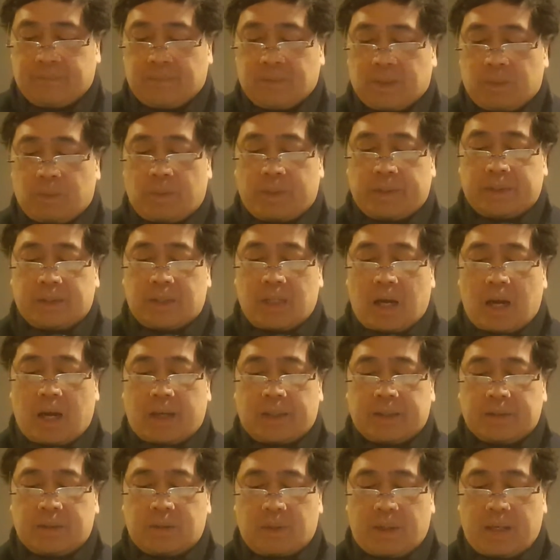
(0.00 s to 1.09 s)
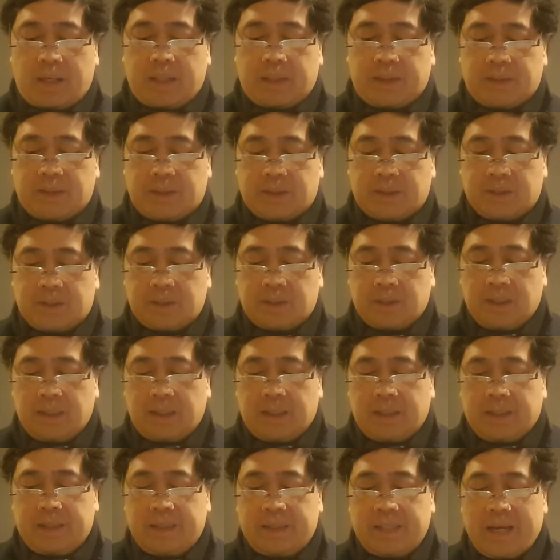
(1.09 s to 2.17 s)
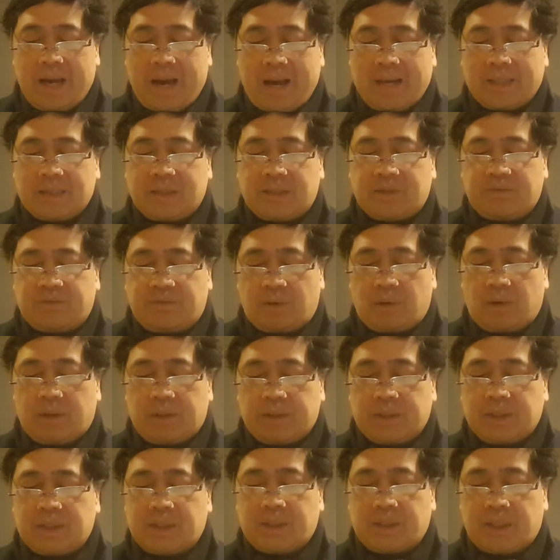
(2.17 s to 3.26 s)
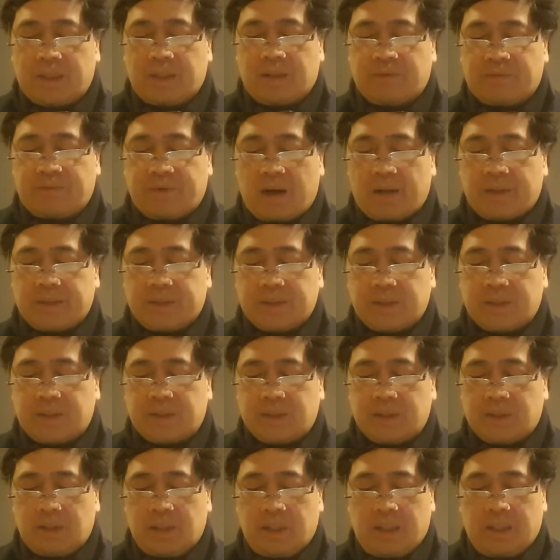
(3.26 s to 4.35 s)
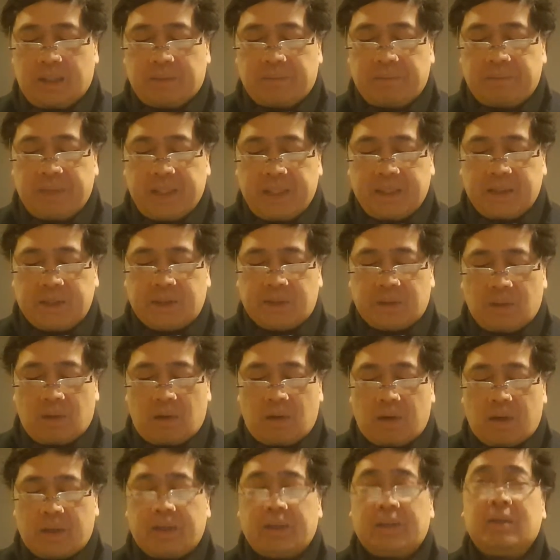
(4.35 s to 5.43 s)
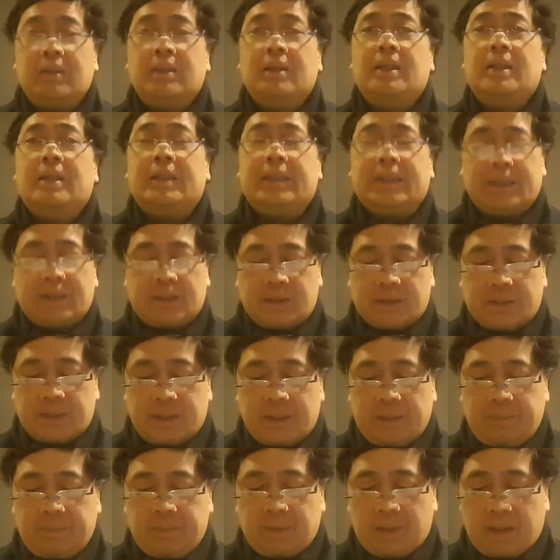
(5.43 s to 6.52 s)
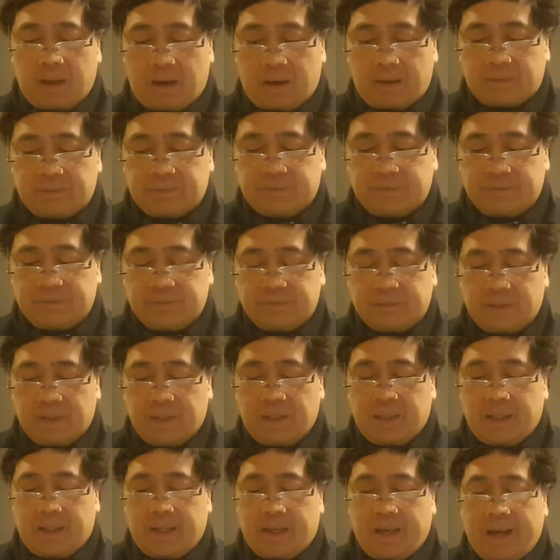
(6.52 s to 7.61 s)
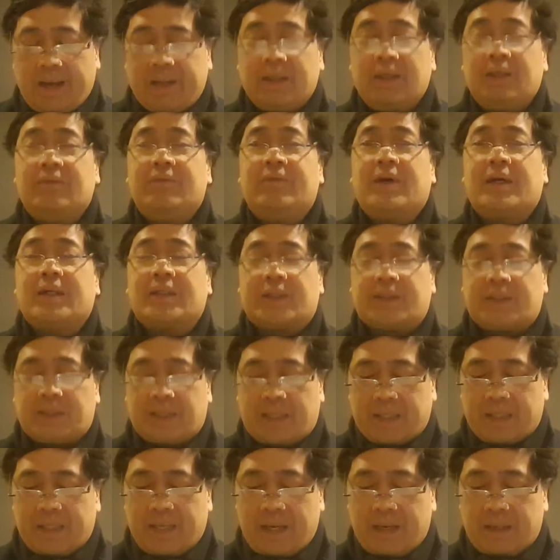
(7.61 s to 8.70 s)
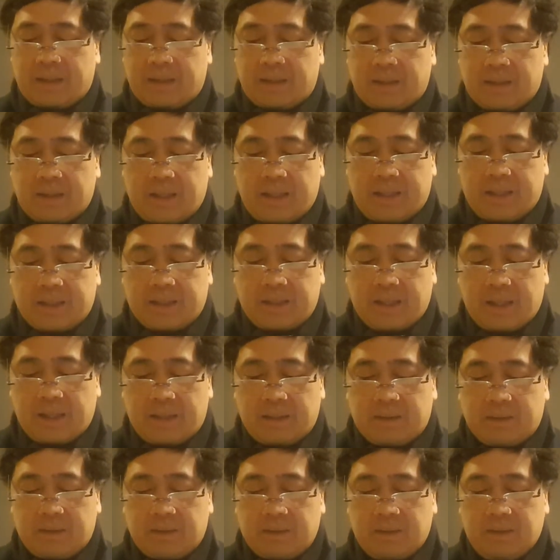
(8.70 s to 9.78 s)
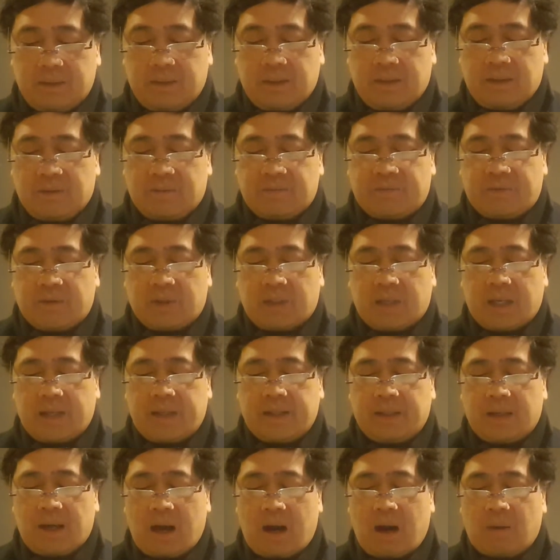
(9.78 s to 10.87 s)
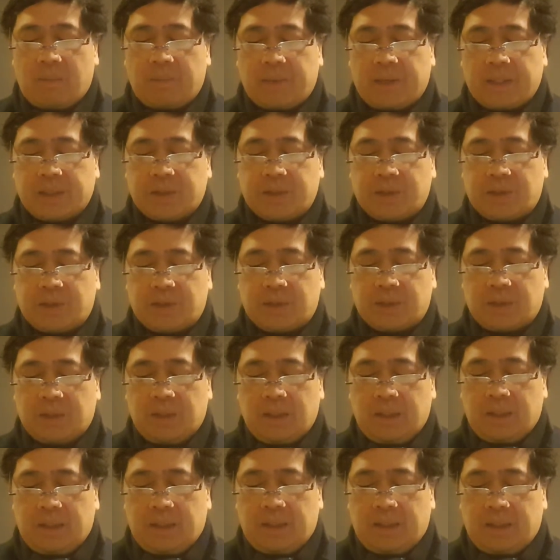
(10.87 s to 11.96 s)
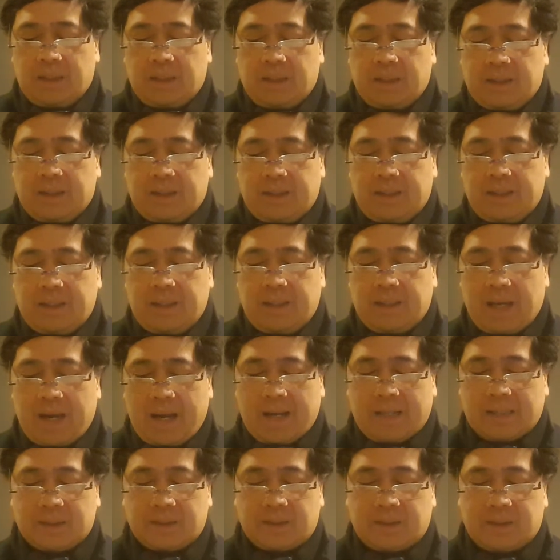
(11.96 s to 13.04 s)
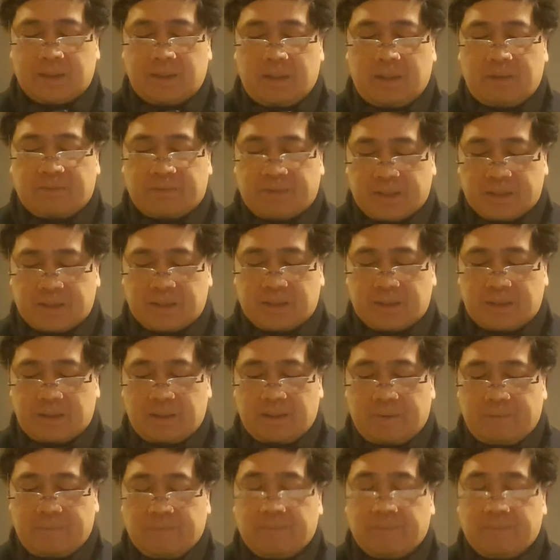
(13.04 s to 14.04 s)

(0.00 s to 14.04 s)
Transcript: When God creates, He acts for the sake of others based on His deep love, and invests again and again, forgetting how much He has invested.